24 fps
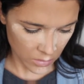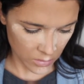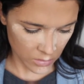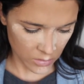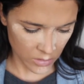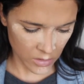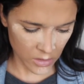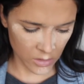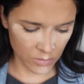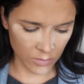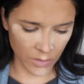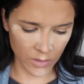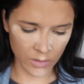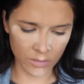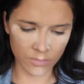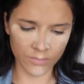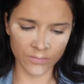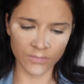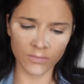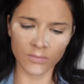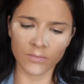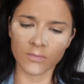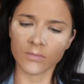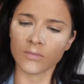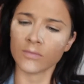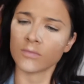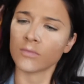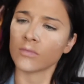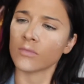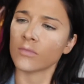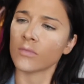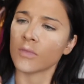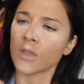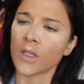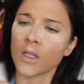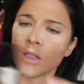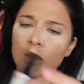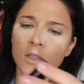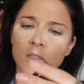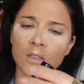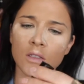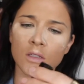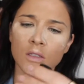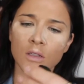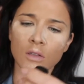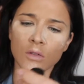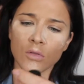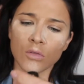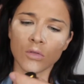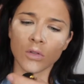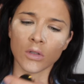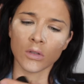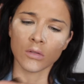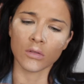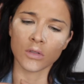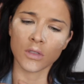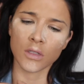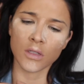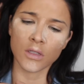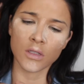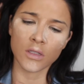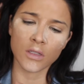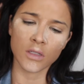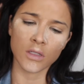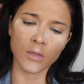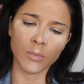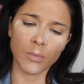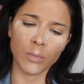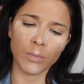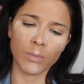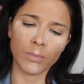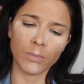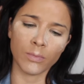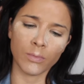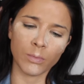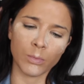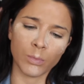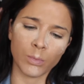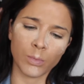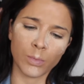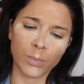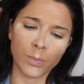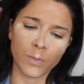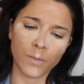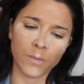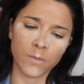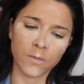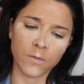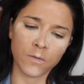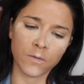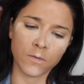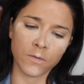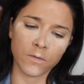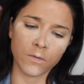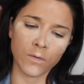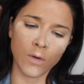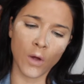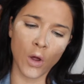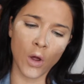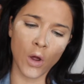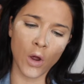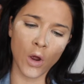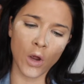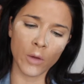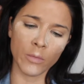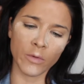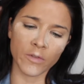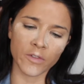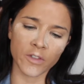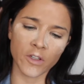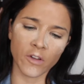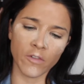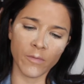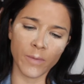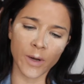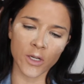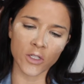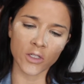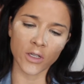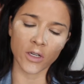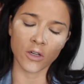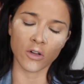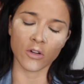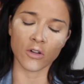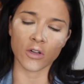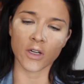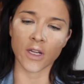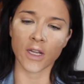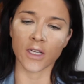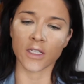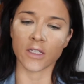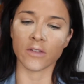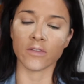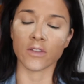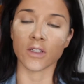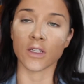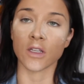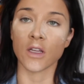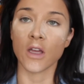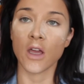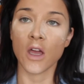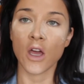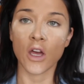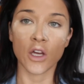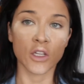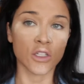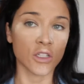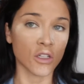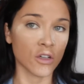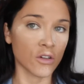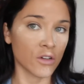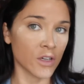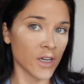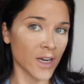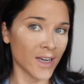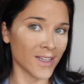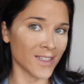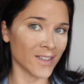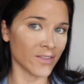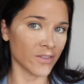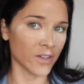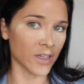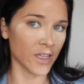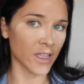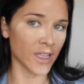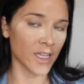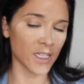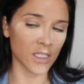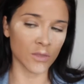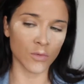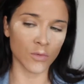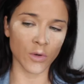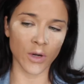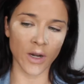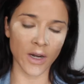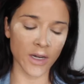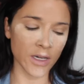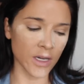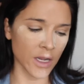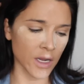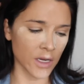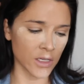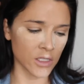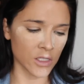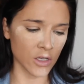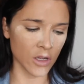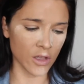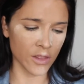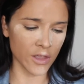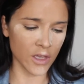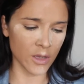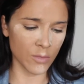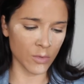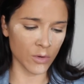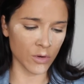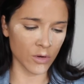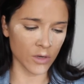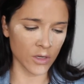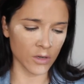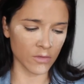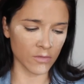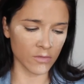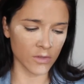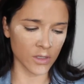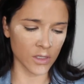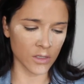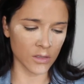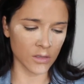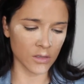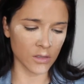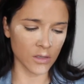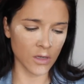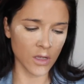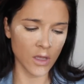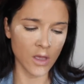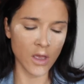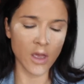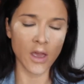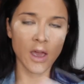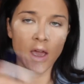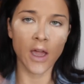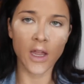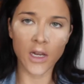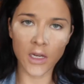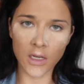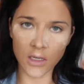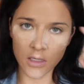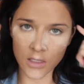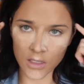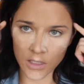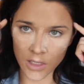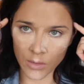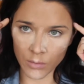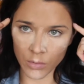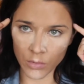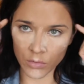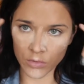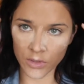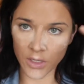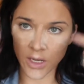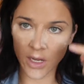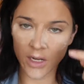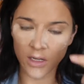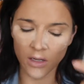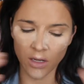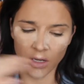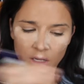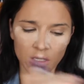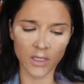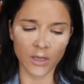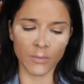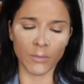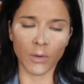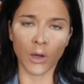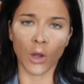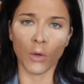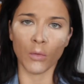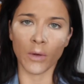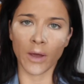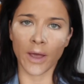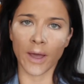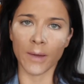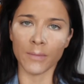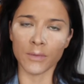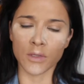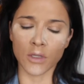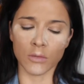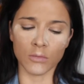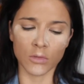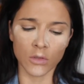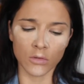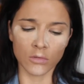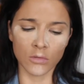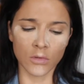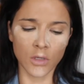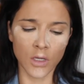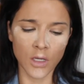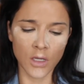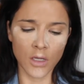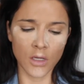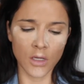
So this one, this is the oil. So this is the home of self, passion and creativity. So creativity, that's what I need. So I think you put it on your wrists and your temples and like your lower abdominal.